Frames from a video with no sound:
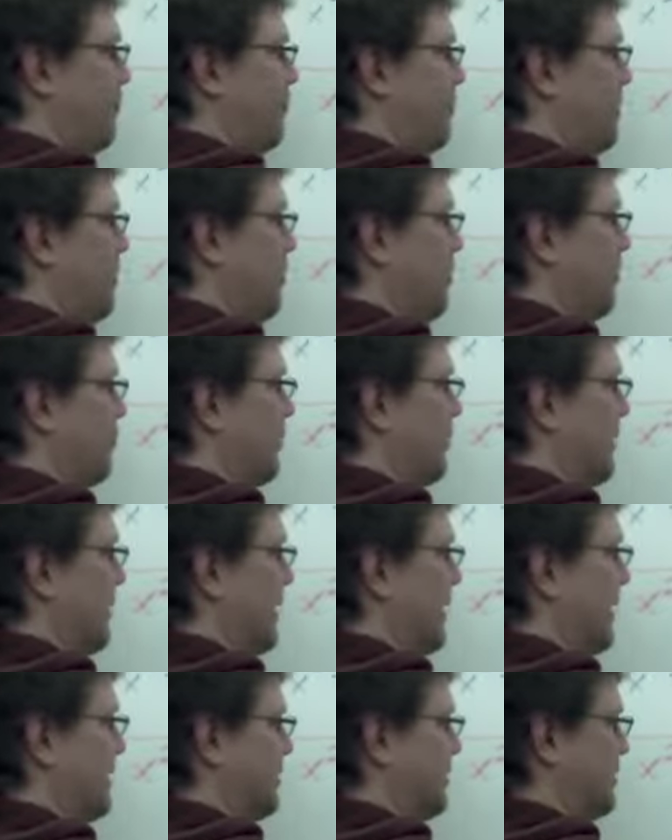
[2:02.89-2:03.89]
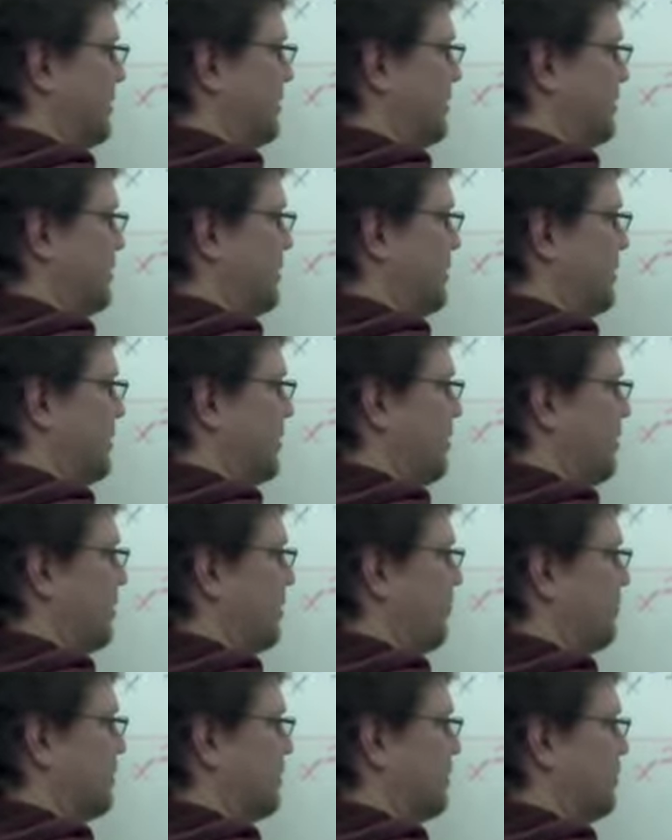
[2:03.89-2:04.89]
b over a, so that's b
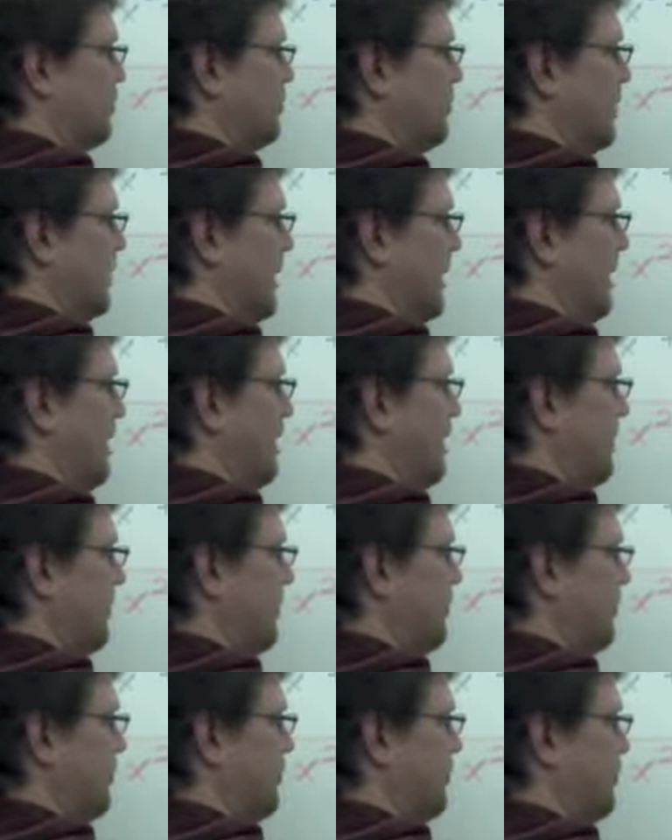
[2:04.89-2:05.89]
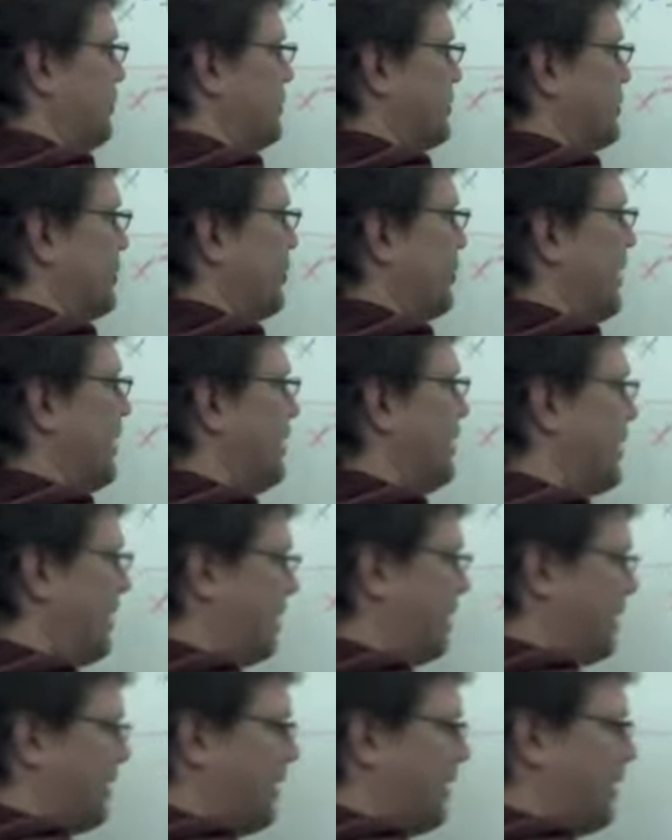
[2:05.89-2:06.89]
over 2a. We square
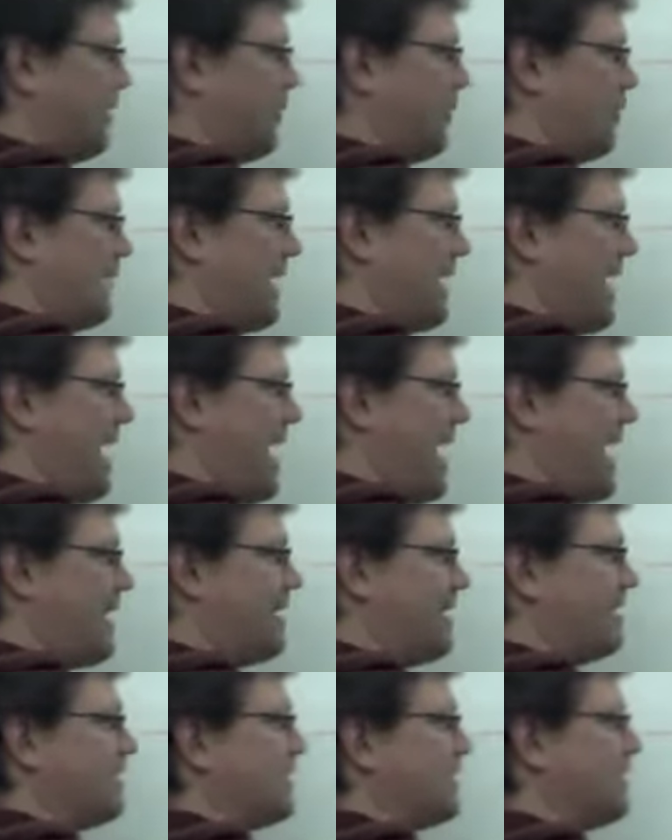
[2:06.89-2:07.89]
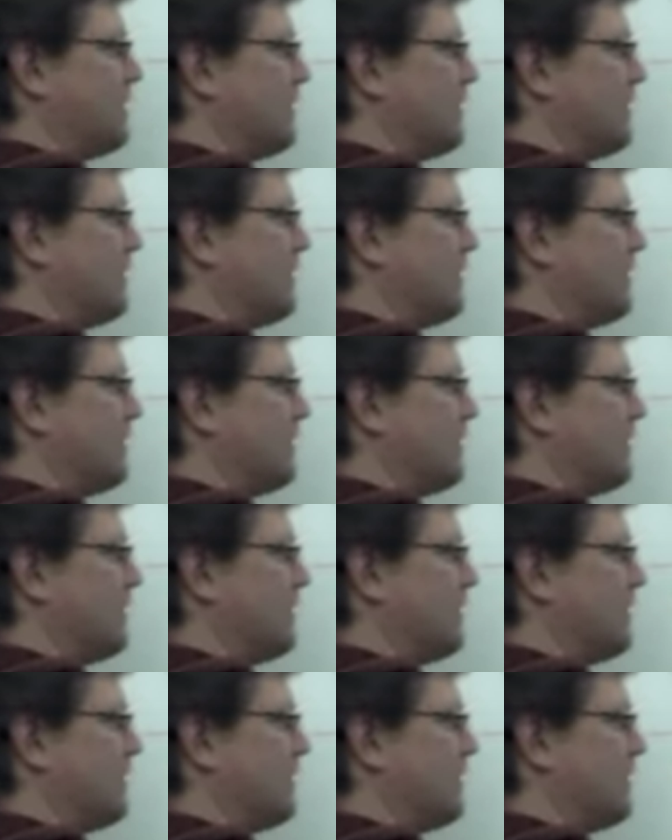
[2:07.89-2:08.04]
it, we add it,